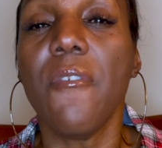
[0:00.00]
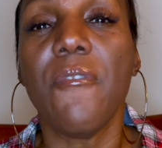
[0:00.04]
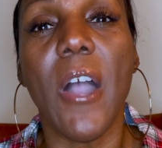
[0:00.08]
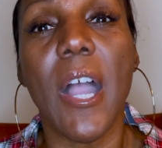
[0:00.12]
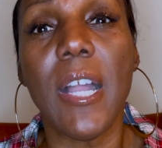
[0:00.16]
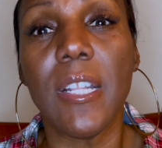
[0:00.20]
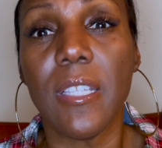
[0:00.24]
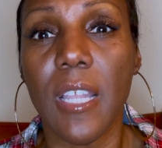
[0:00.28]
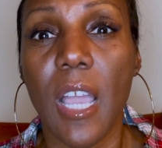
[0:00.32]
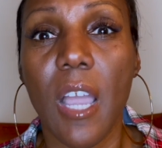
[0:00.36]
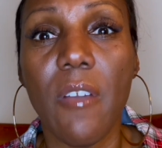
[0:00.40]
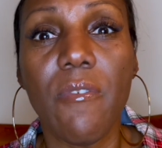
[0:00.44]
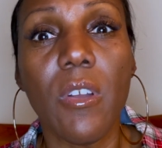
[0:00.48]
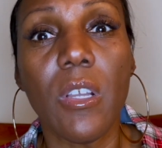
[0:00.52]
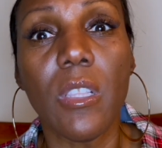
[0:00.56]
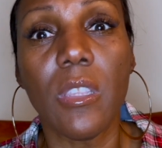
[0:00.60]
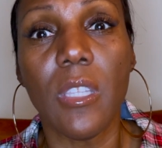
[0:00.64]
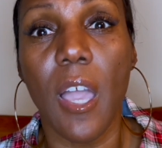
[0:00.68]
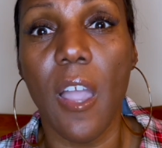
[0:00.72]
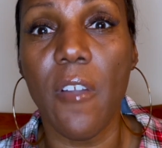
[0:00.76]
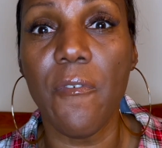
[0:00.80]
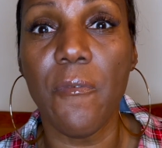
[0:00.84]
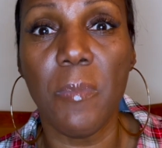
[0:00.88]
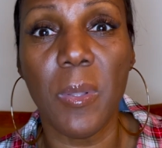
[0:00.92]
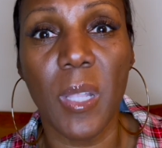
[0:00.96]
I never
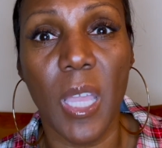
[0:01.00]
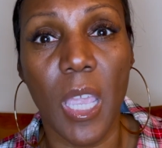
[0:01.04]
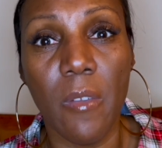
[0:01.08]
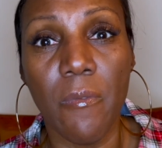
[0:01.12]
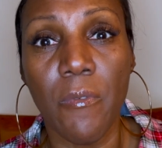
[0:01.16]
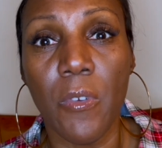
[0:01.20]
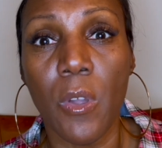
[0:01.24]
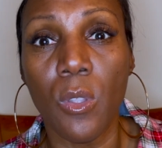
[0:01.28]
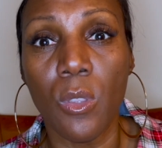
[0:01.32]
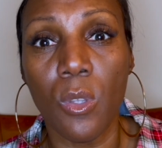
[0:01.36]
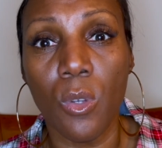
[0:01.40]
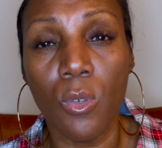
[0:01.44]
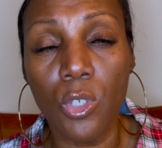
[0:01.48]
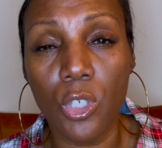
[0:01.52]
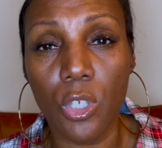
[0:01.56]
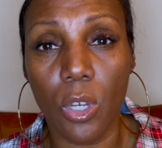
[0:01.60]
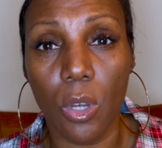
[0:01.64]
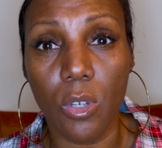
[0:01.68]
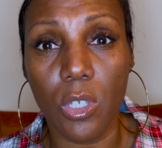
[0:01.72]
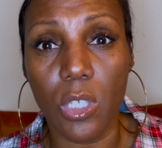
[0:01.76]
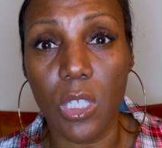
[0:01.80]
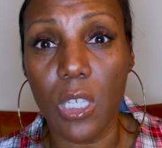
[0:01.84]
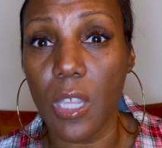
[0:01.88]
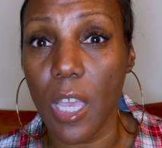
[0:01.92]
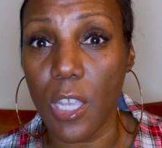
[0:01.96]
left Plainfield, New
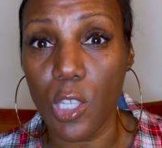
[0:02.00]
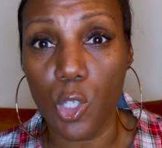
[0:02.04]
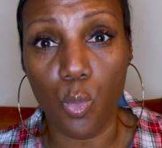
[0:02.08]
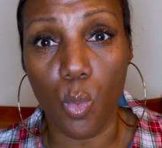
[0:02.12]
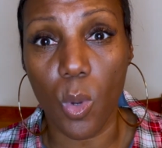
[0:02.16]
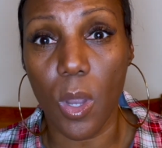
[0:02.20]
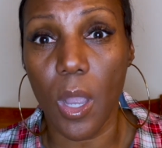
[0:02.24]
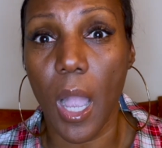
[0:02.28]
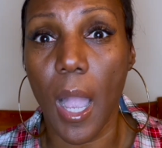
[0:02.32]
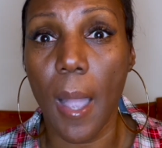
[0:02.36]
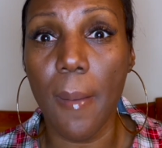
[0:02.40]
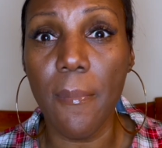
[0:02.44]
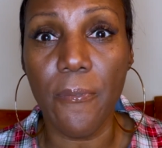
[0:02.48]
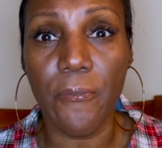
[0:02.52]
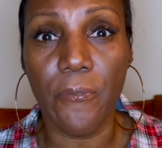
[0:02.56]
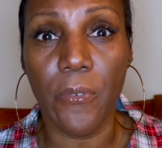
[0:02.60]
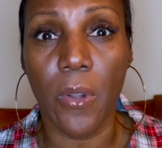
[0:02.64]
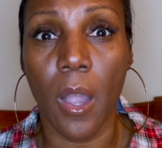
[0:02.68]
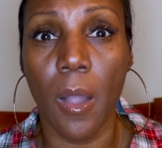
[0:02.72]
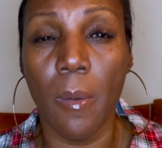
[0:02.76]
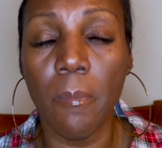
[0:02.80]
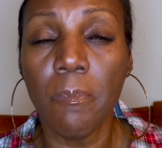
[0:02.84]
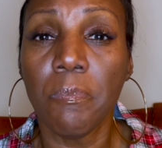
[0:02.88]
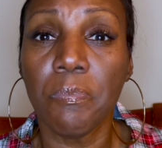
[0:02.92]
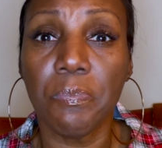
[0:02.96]
Jersey, that's where I'm
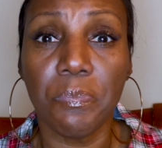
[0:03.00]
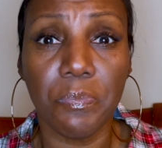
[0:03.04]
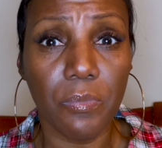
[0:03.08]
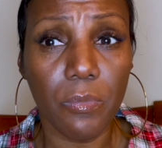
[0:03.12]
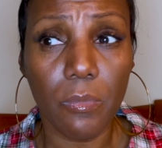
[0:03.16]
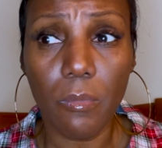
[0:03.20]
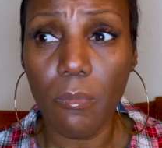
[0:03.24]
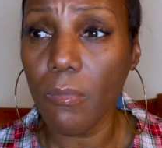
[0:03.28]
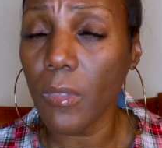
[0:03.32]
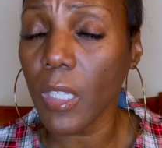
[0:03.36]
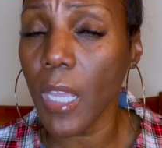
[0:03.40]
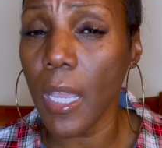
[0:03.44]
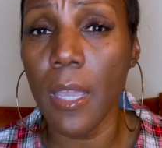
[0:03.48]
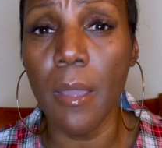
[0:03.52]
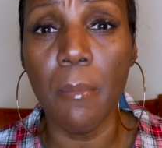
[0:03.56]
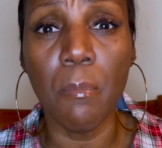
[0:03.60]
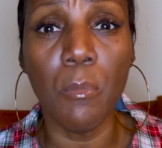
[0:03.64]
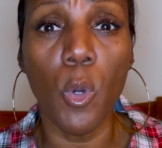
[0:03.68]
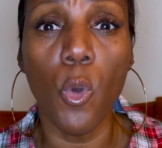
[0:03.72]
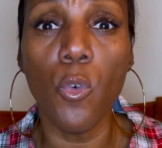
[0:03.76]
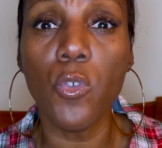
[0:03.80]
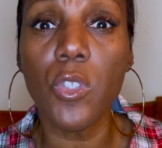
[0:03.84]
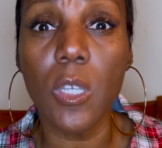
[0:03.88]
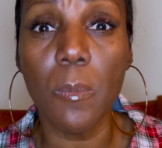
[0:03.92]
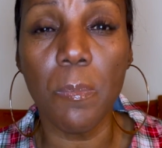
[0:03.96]
from, and
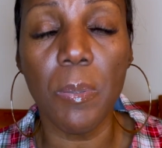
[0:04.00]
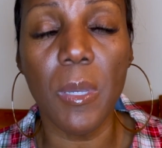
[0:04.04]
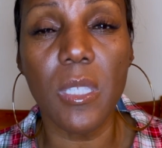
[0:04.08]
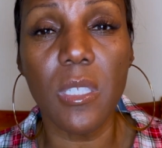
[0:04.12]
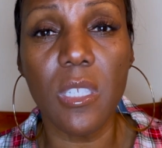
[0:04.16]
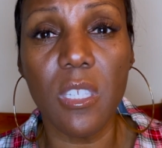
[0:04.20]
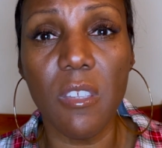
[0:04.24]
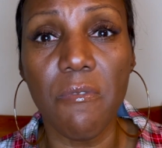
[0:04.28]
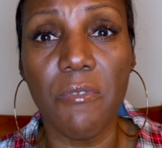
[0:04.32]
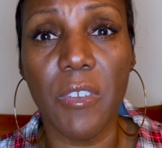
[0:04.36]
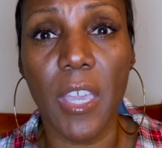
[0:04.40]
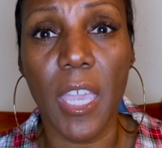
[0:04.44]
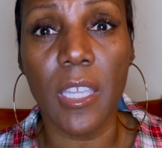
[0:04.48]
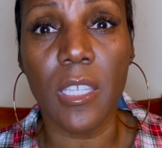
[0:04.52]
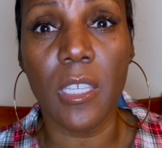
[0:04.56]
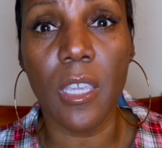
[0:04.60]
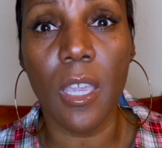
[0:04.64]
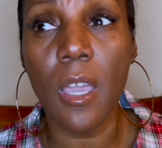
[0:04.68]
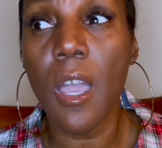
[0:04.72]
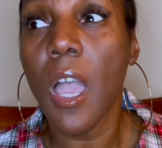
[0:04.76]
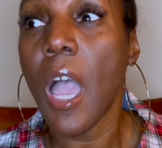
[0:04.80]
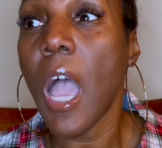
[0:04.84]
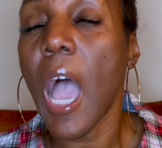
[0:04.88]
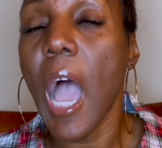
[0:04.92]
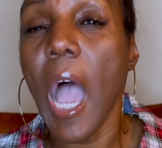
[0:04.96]
moved to Pennsylvania,
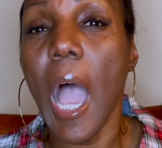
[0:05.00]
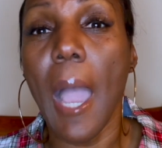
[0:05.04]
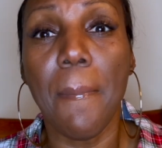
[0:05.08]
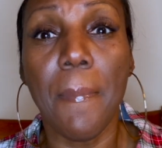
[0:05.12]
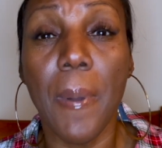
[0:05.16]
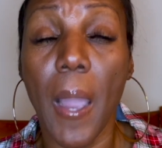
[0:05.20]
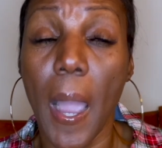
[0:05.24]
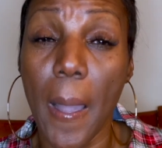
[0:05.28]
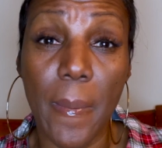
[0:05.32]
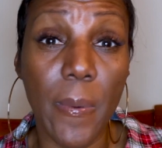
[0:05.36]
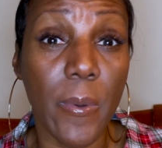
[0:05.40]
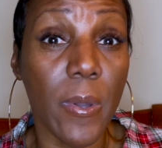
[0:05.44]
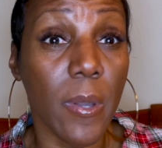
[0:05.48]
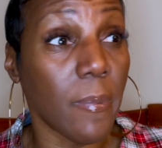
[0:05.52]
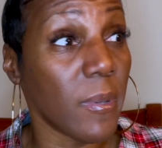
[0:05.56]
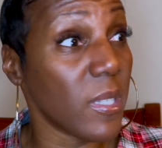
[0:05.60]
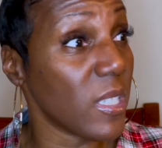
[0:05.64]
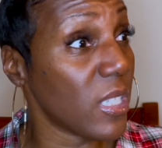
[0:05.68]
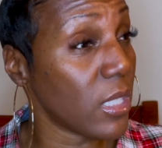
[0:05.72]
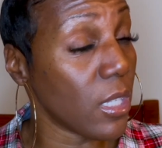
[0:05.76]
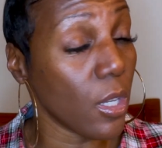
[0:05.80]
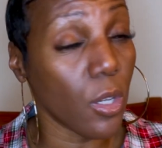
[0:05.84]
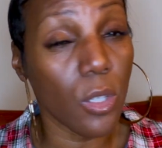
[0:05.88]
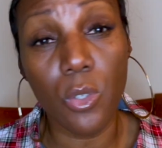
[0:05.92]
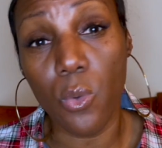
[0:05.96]
I probably would be
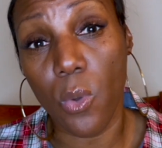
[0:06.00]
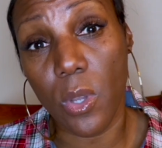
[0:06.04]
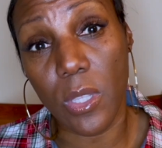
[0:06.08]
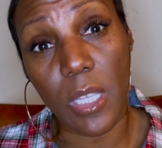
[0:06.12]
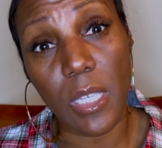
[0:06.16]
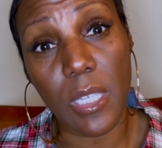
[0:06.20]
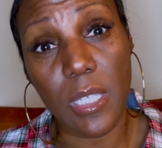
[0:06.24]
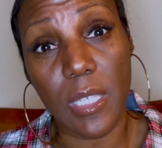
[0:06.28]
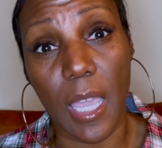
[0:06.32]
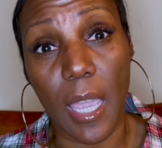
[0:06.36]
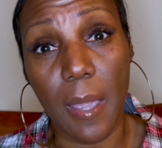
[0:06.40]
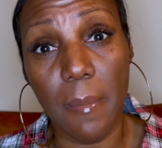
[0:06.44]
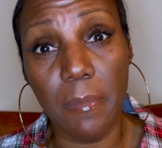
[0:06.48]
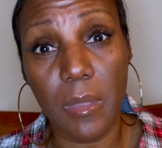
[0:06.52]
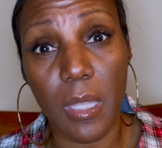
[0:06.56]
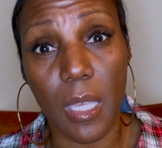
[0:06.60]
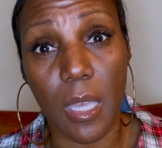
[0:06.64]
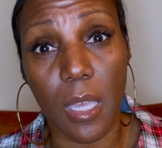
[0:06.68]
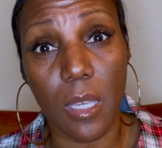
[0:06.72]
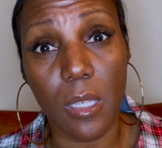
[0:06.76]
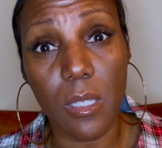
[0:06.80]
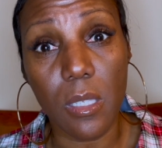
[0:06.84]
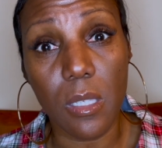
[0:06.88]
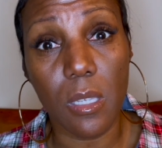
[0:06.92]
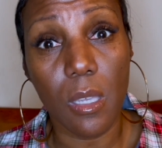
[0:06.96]
still doing the same
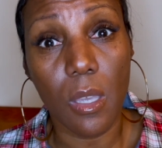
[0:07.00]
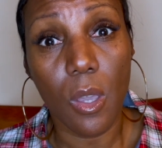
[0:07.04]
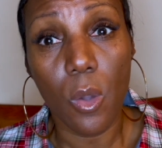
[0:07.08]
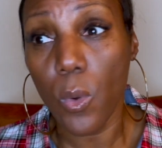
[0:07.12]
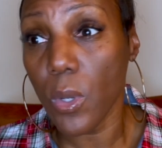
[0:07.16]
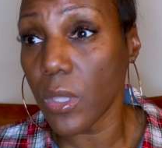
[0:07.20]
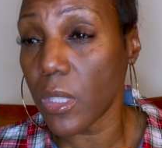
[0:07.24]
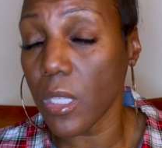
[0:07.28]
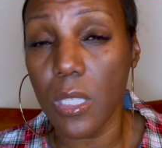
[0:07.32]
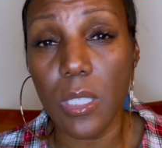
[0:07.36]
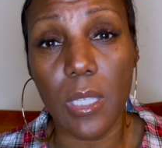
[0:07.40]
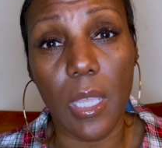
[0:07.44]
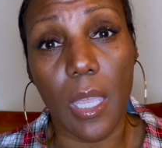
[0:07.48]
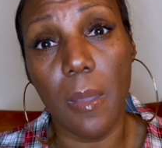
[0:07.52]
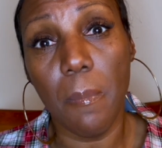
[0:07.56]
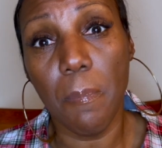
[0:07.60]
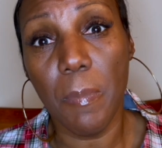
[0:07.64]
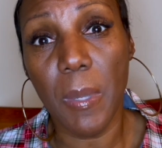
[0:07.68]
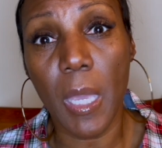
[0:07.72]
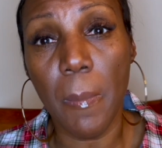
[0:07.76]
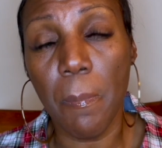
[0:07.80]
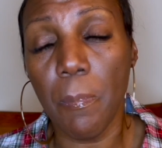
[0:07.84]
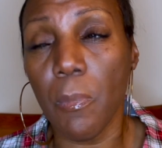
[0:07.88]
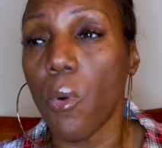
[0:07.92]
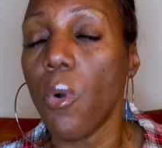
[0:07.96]
things with the same
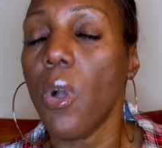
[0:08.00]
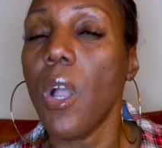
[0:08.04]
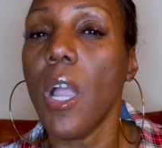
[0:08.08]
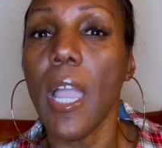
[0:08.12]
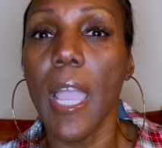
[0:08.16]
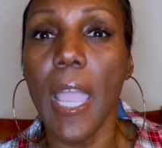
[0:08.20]
people.